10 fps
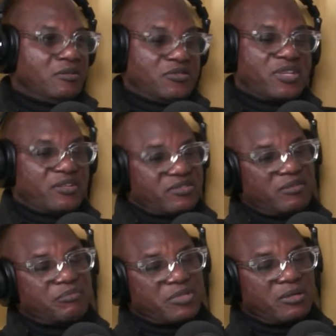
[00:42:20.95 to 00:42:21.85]
You said
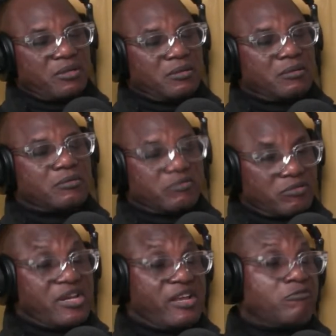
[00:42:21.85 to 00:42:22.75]
something.
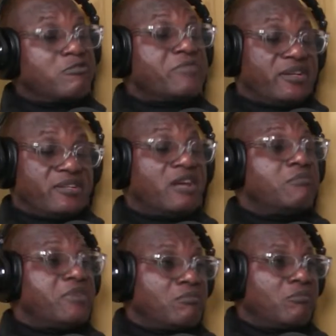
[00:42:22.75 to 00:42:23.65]
Truly, women, they
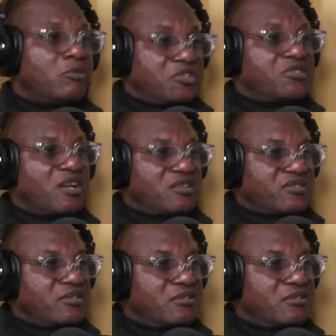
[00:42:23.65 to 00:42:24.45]
are multitask.